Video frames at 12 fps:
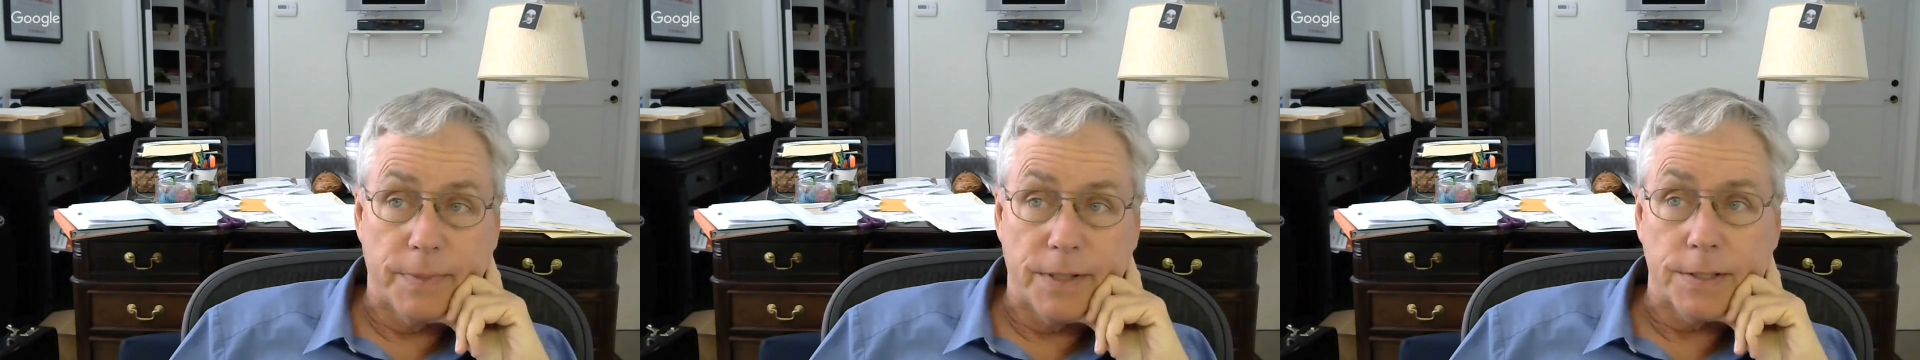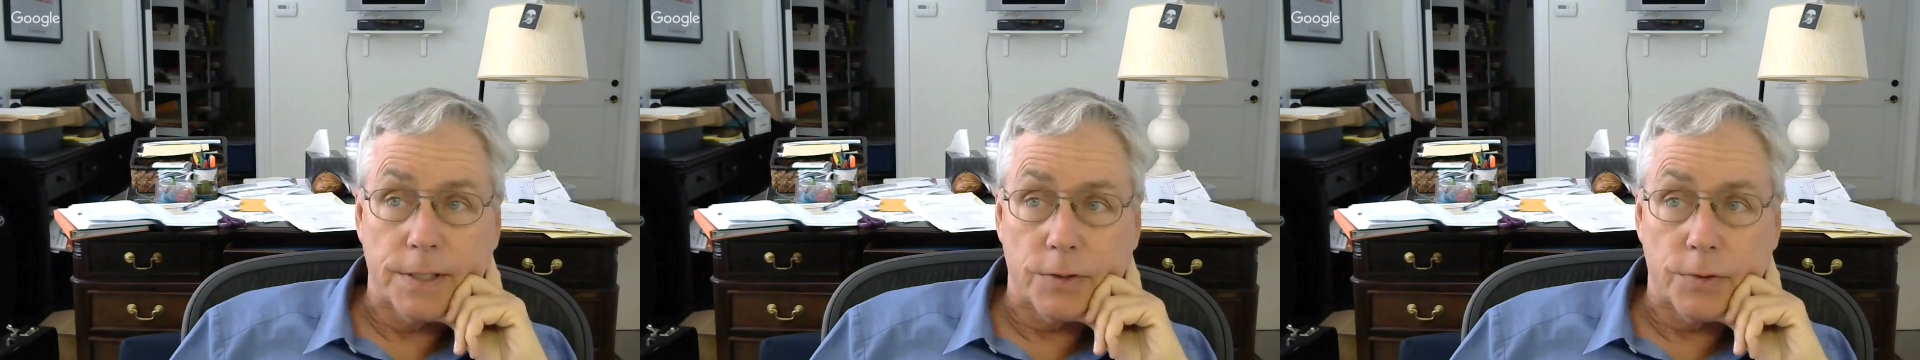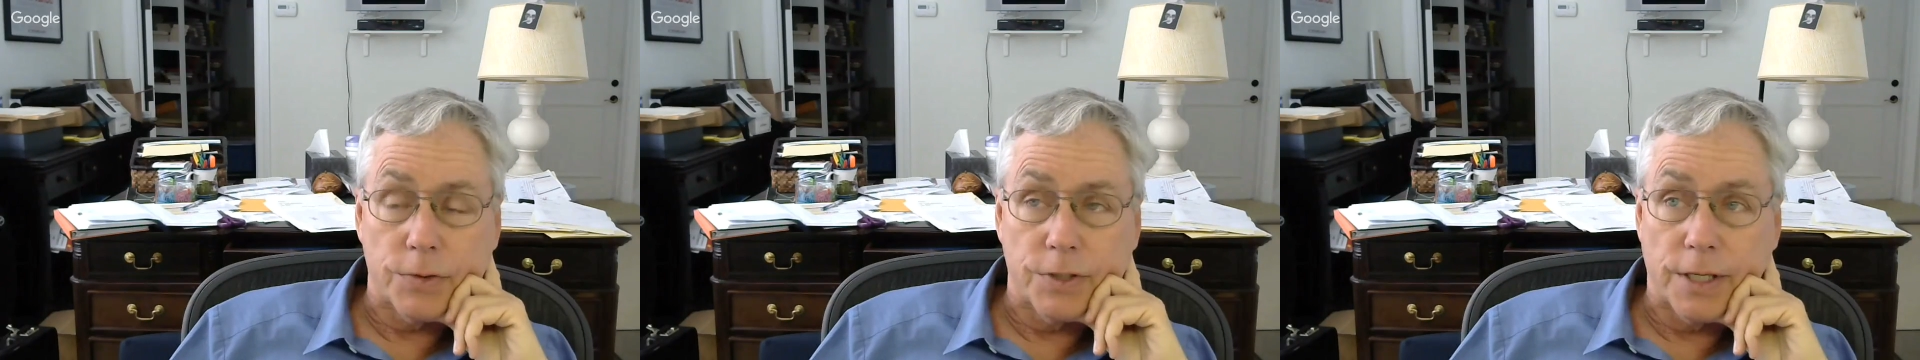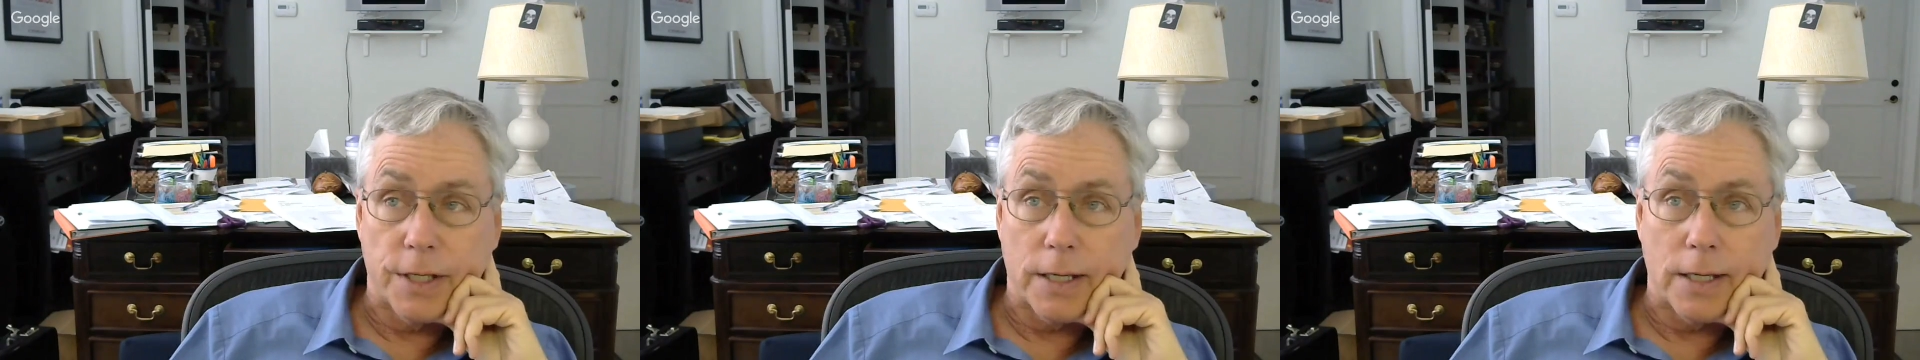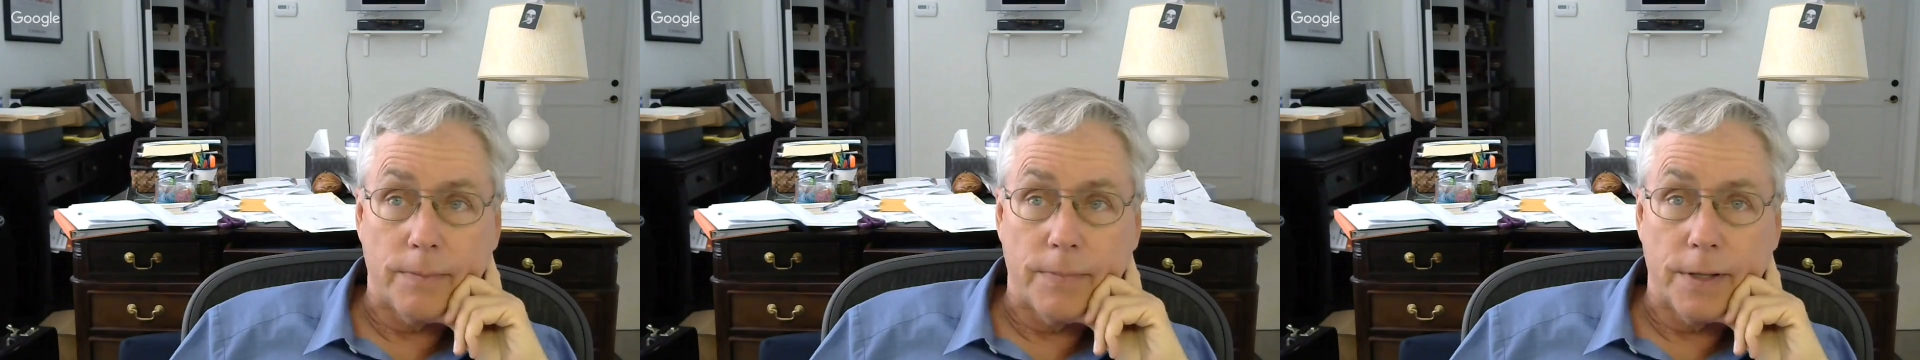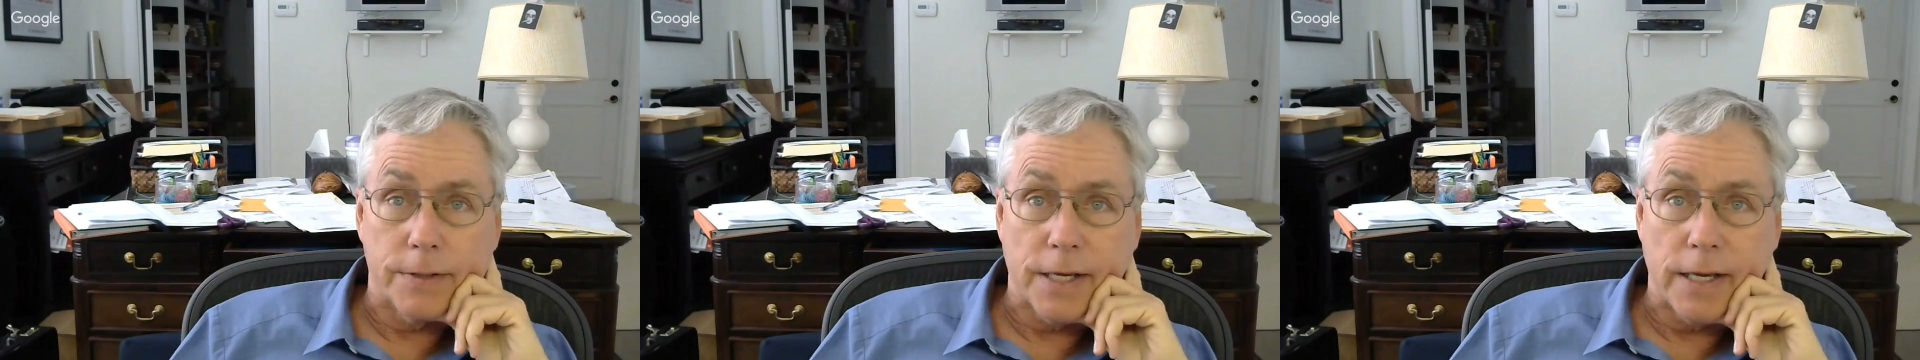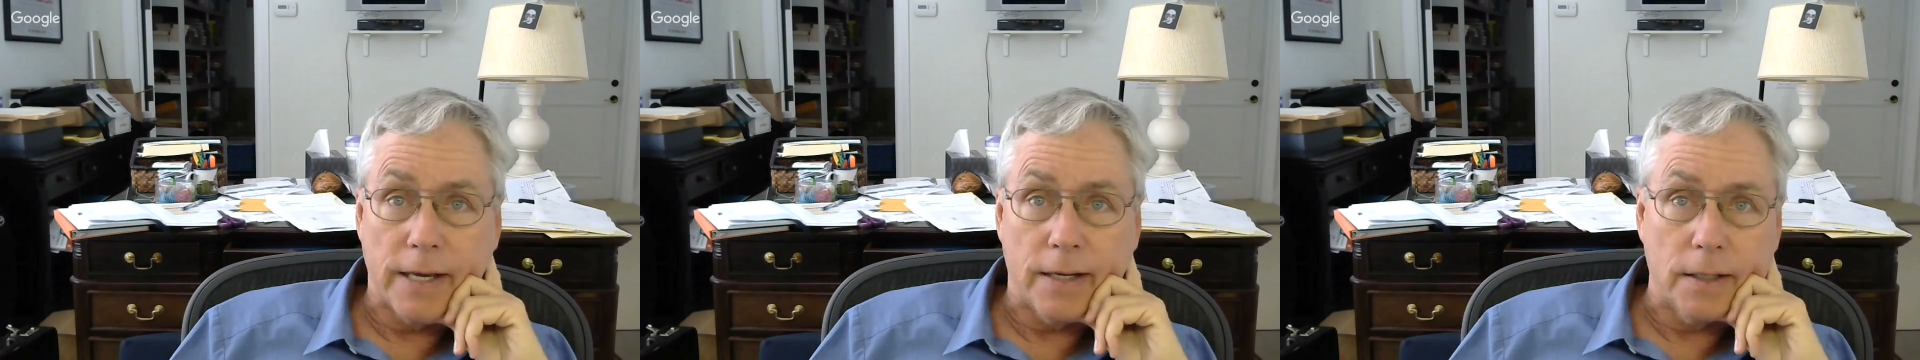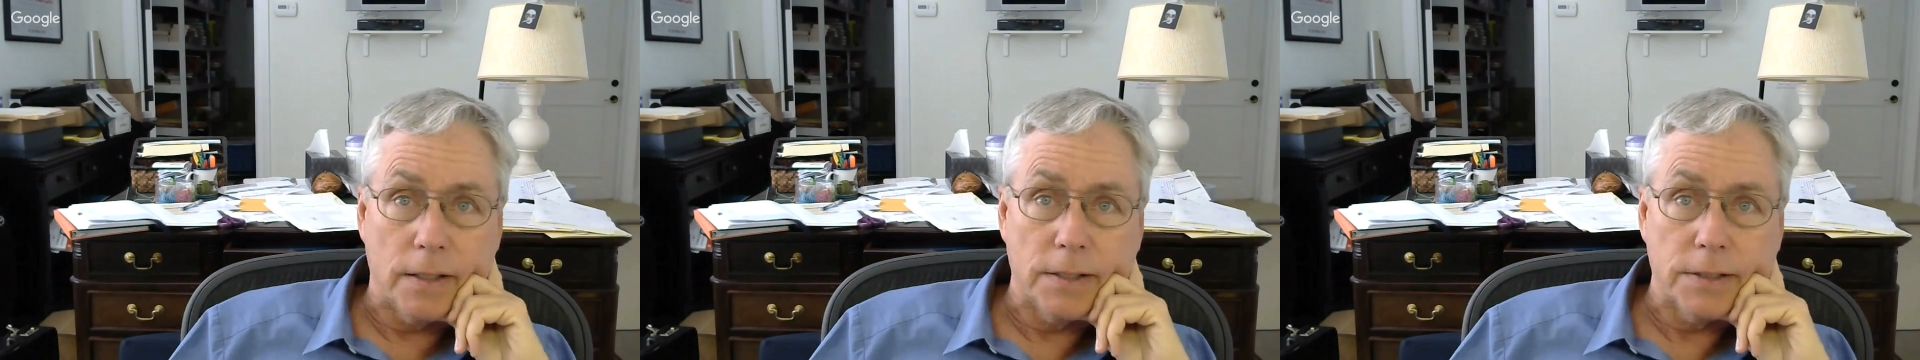be interesting, and I'll be as
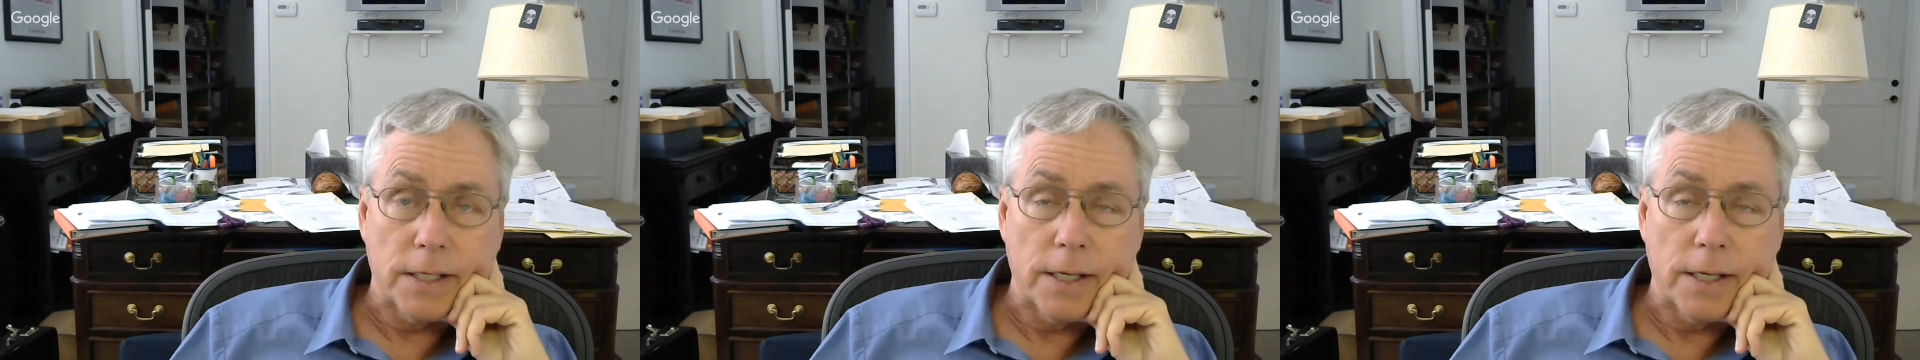candid as